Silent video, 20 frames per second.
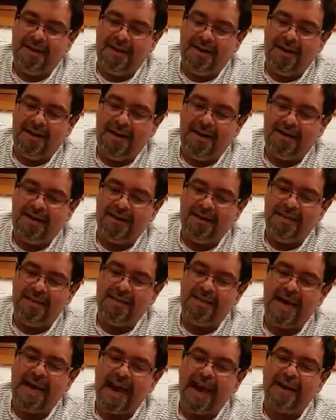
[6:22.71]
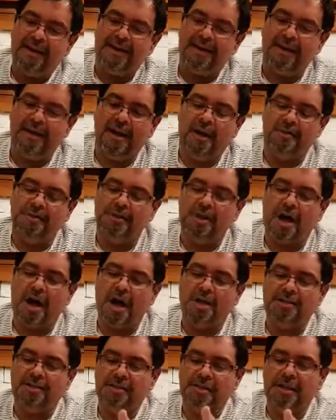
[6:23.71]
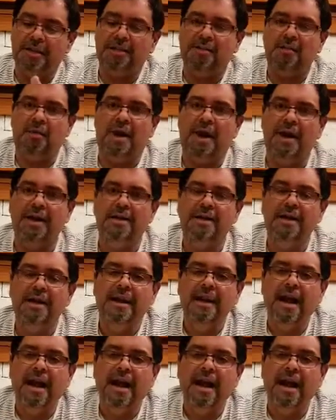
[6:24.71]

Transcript: and that helps to oxygenate the wine,